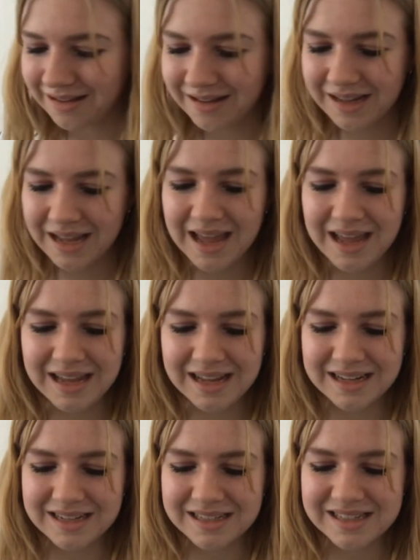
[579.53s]

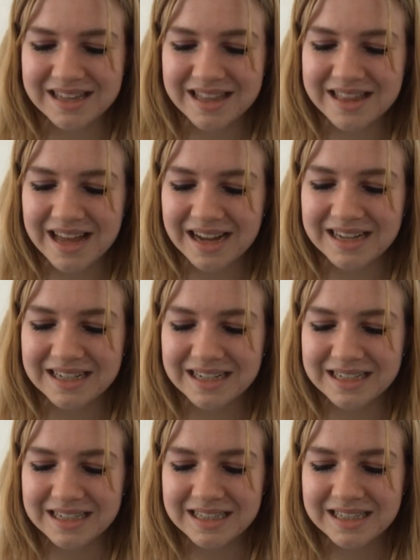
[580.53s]
Okay, so that
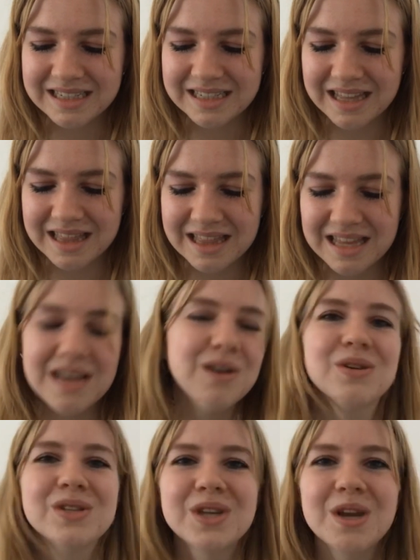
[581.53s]
is the
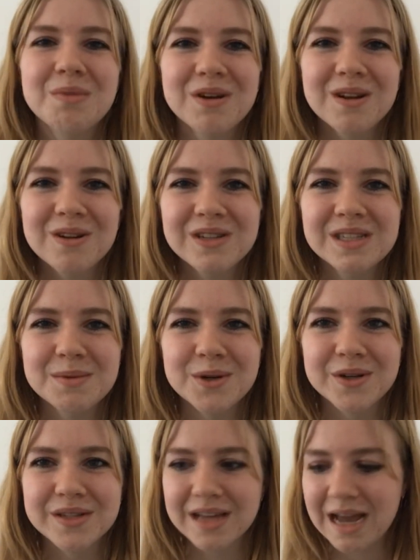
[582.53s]
October Glossy
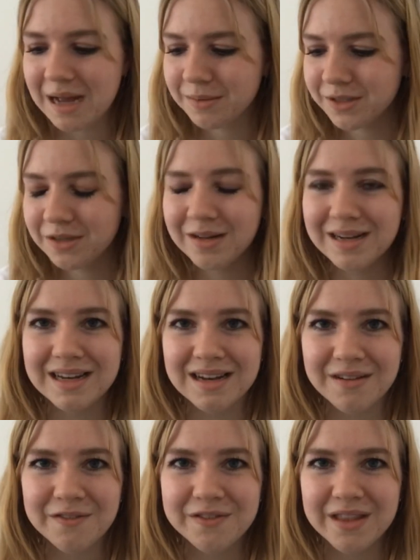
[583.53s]
Box. Absolutely
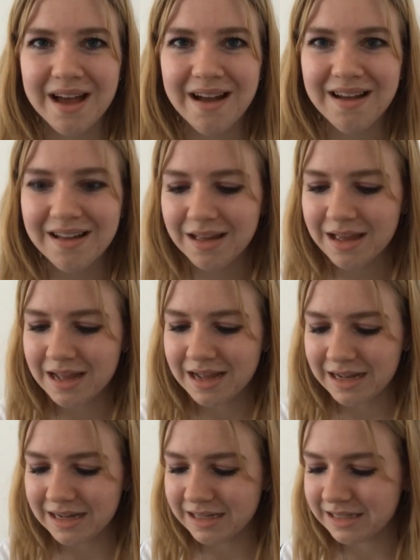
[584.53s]
love that.
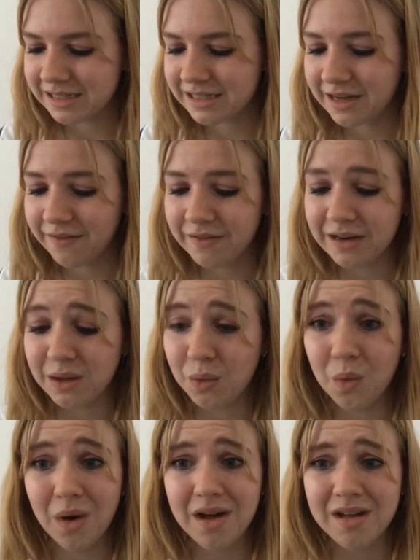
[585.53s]
It is definitely
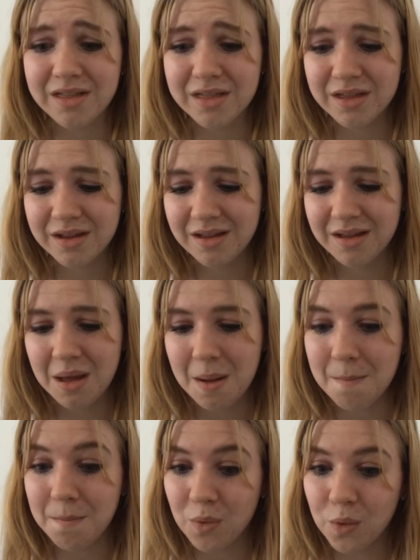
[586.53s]
worth
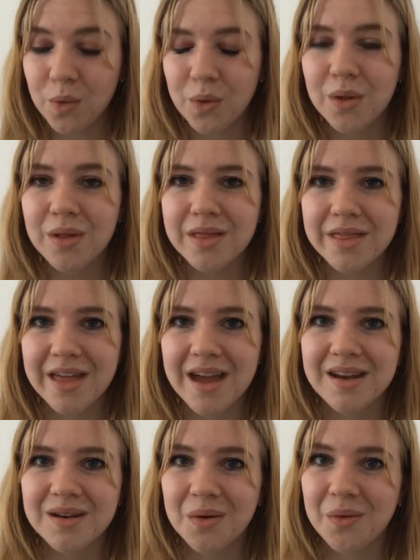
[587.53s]
more
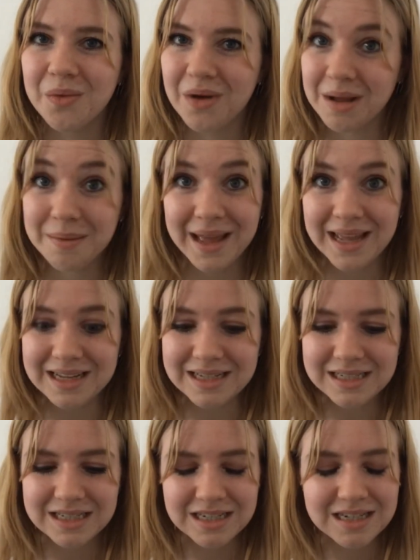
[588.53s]
than what I
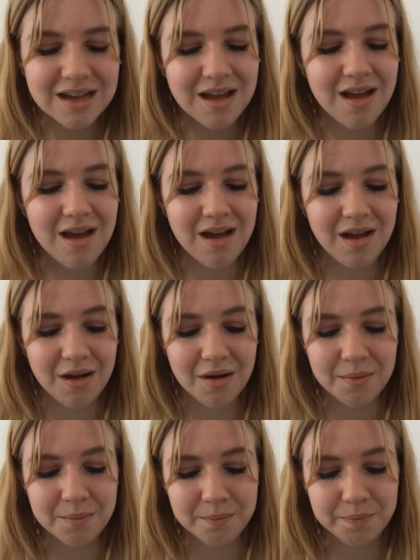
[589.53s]
paid.
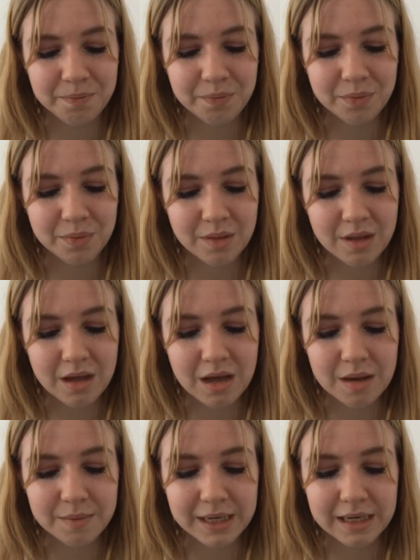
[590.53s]
Um,
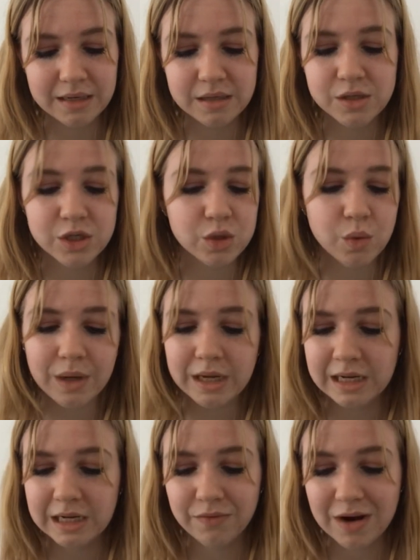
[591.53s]
I mean, just
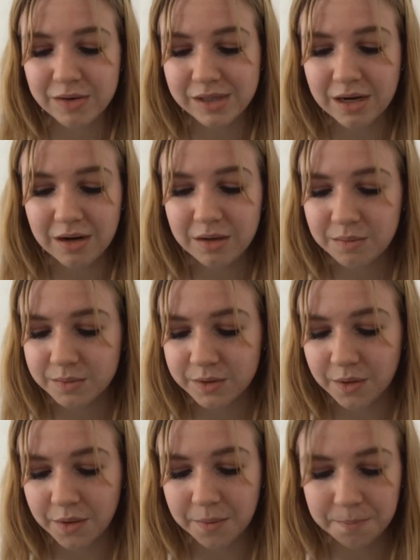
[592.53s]
quickly round it up,
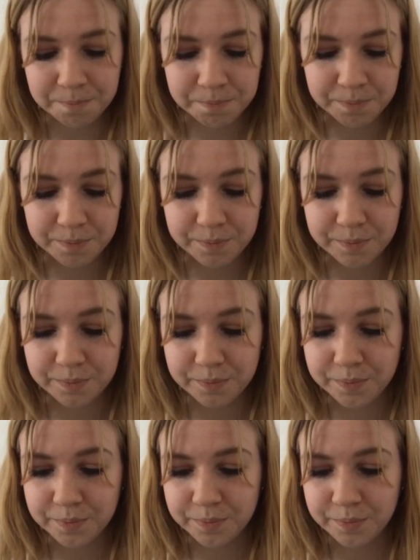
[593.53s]
so... Hmm.